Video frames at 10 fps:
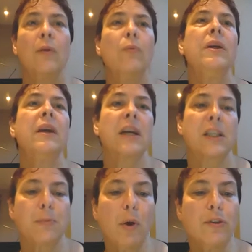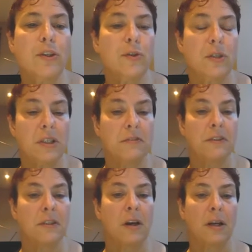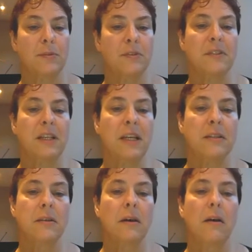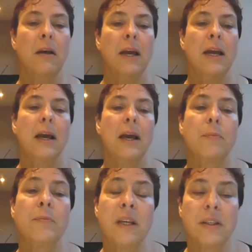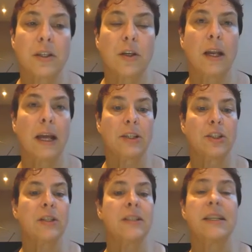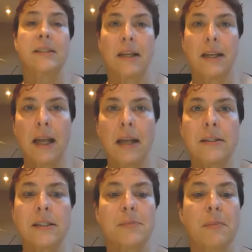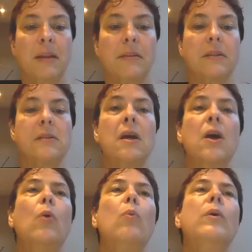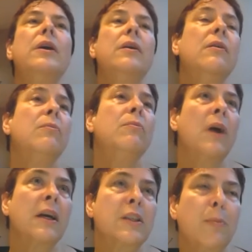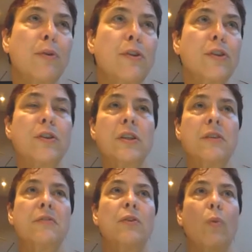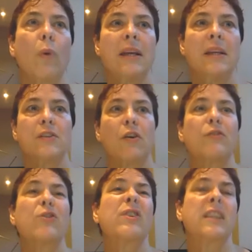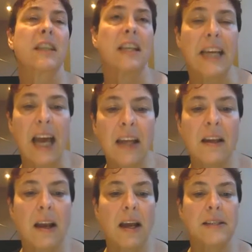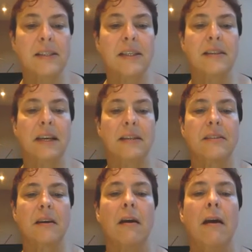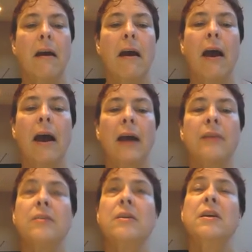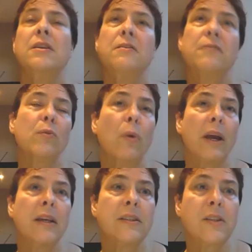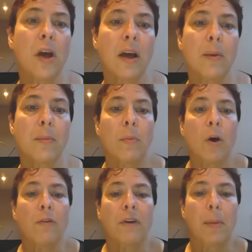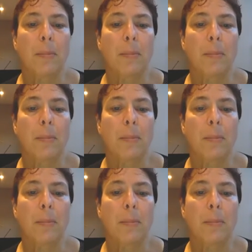We expose you to different types of data, data collection, data analysis methods. We expose you to different ways of critically analyzing data and different ways of